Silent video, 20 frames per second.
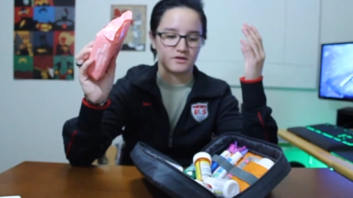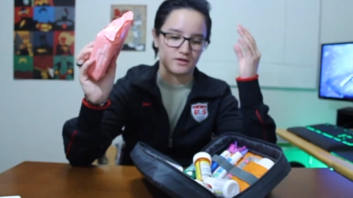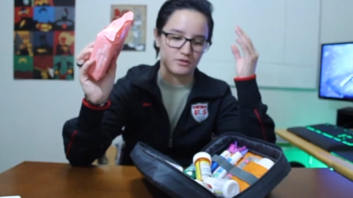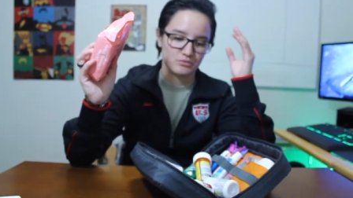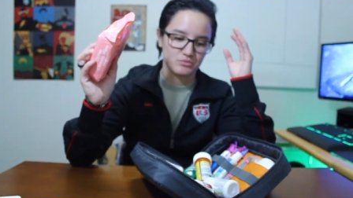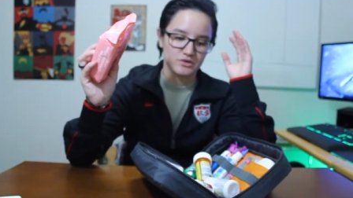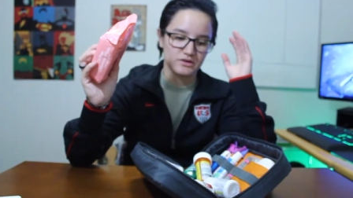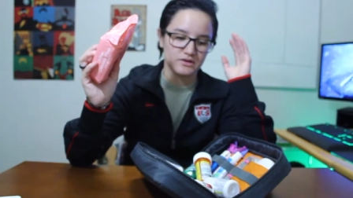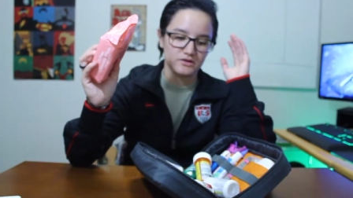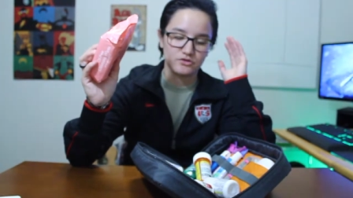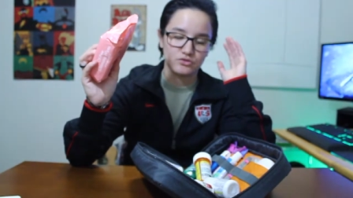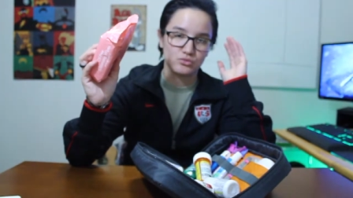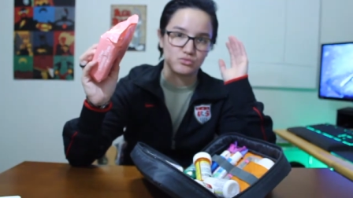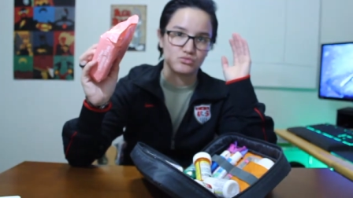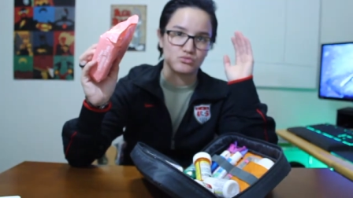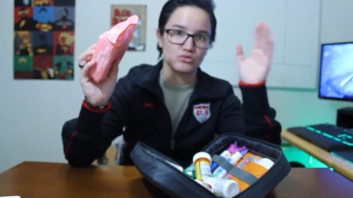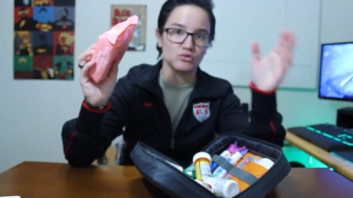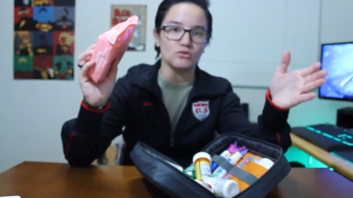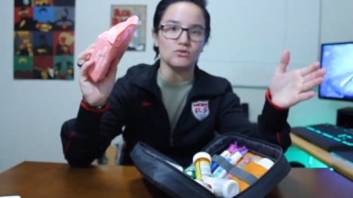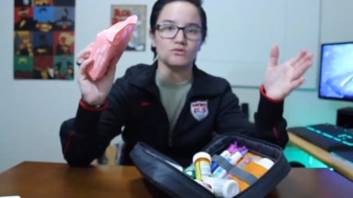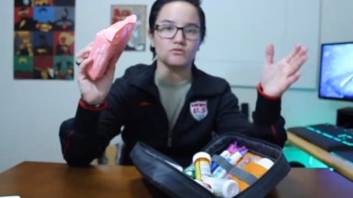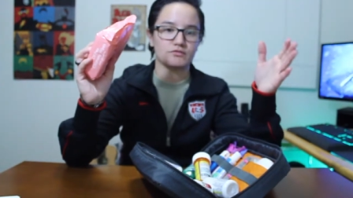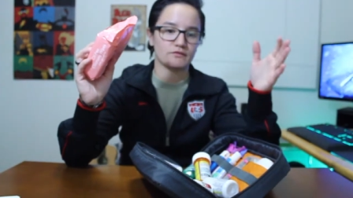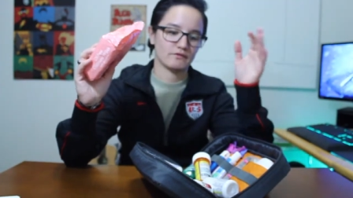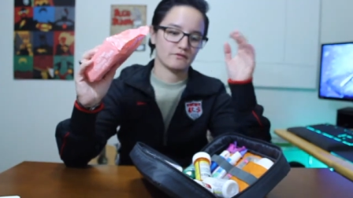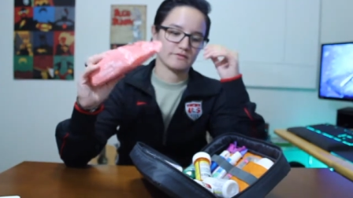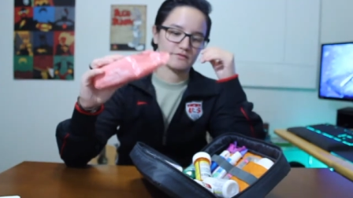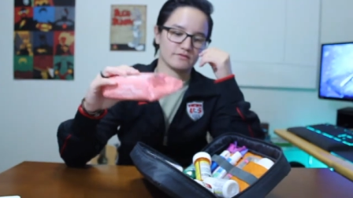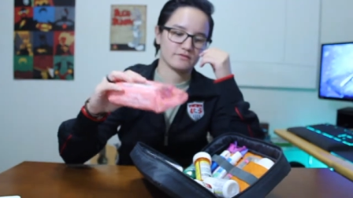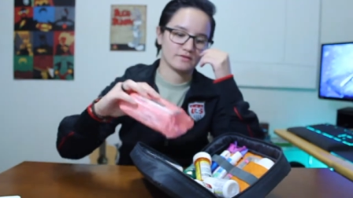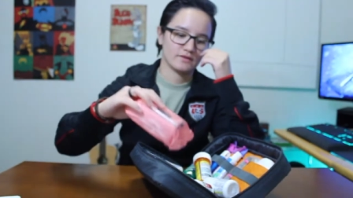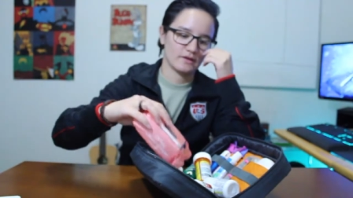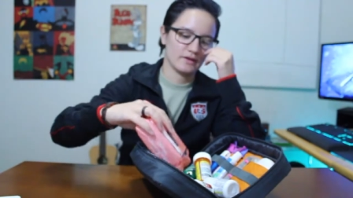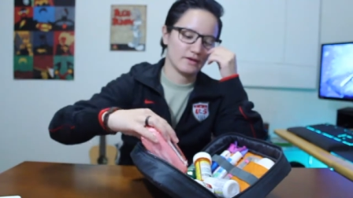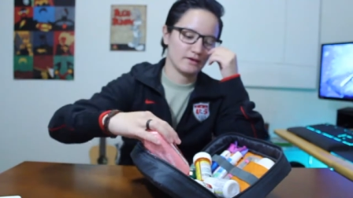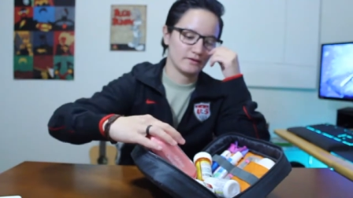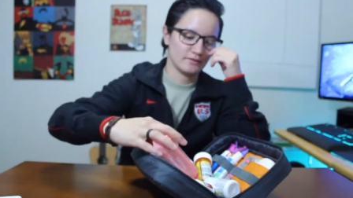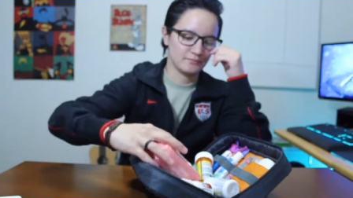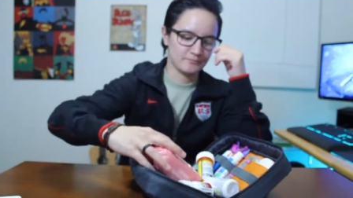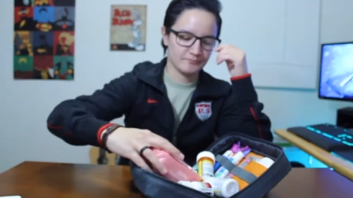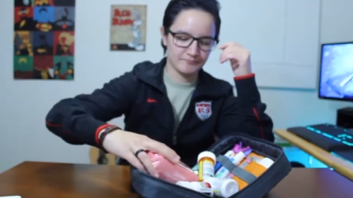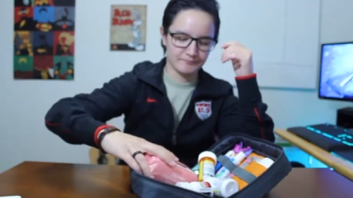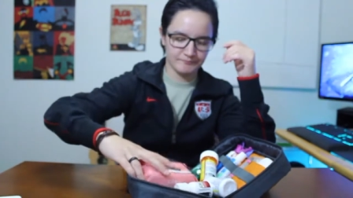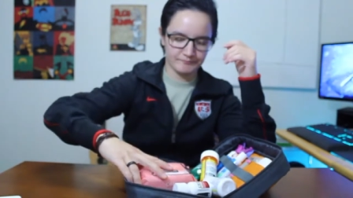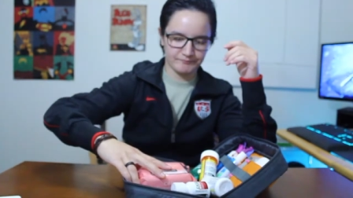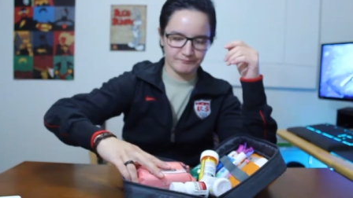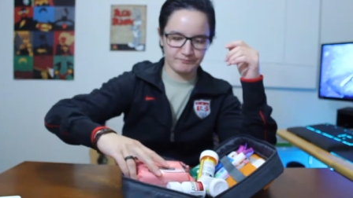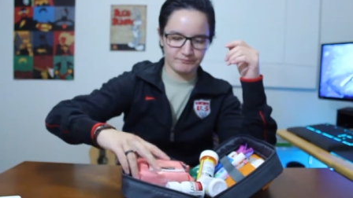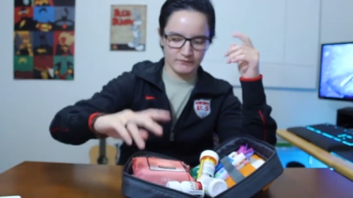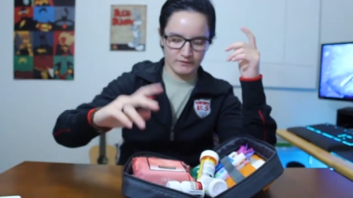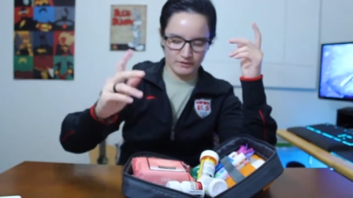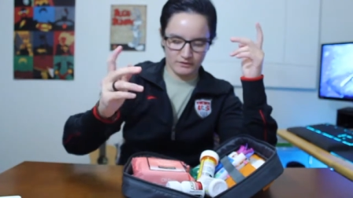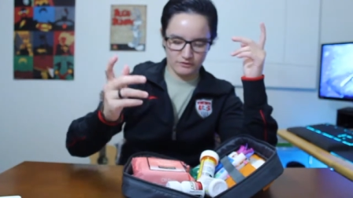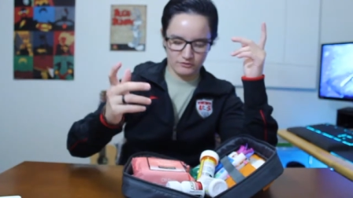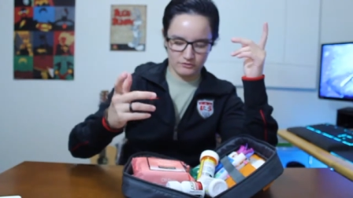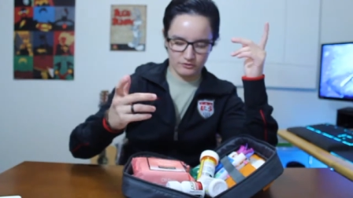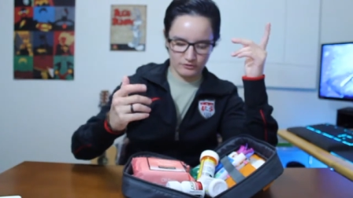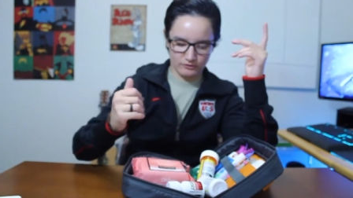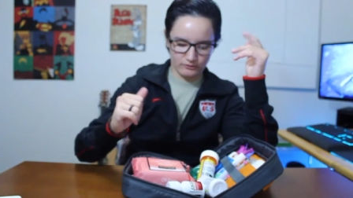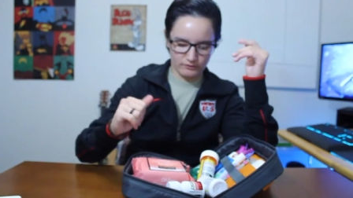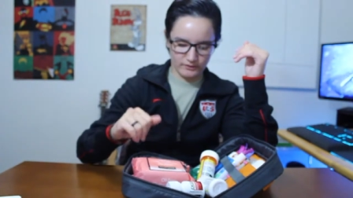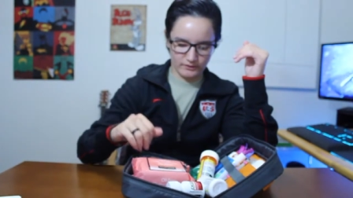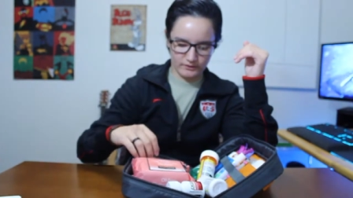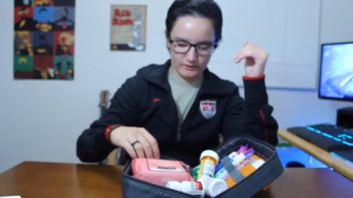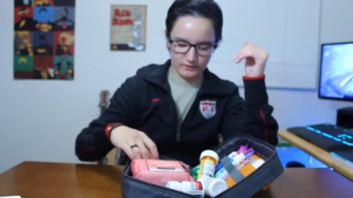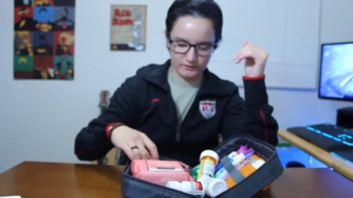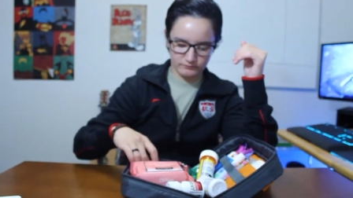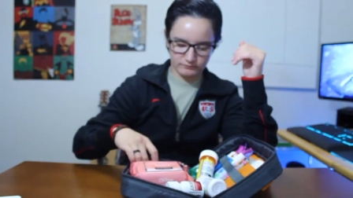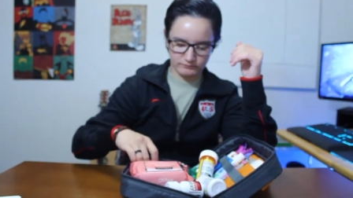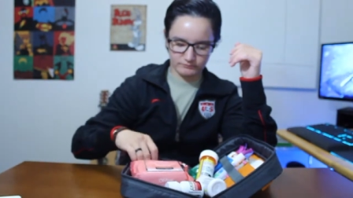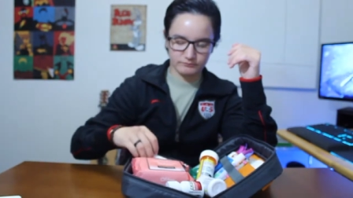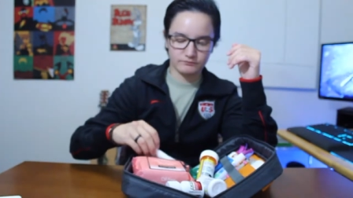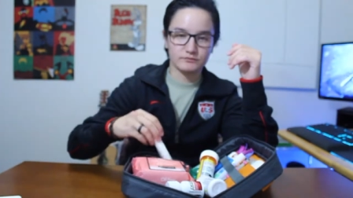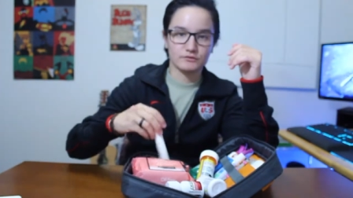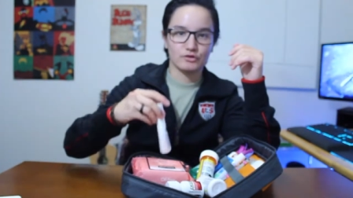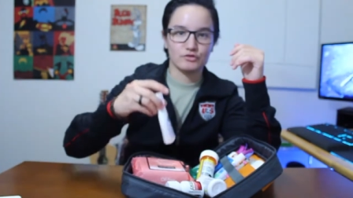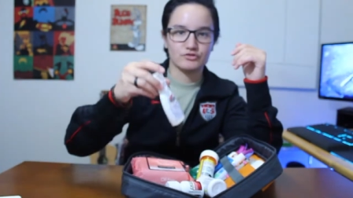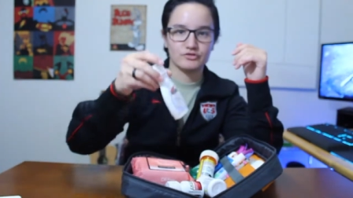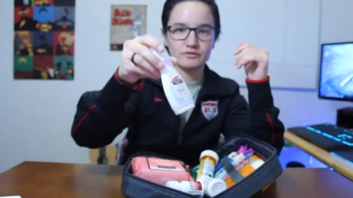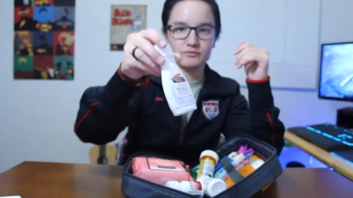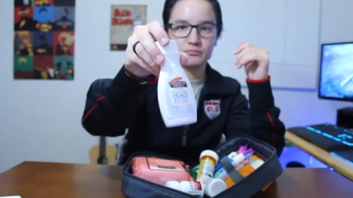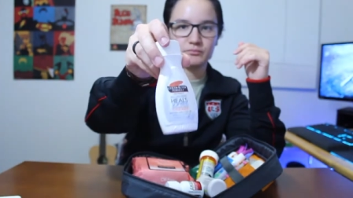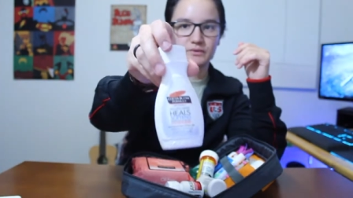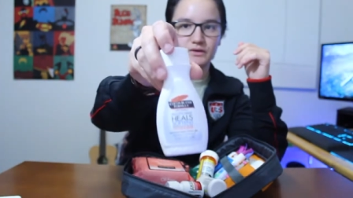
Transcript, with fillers: and I'm ready to roll for the rest of the day. So, um, lotion,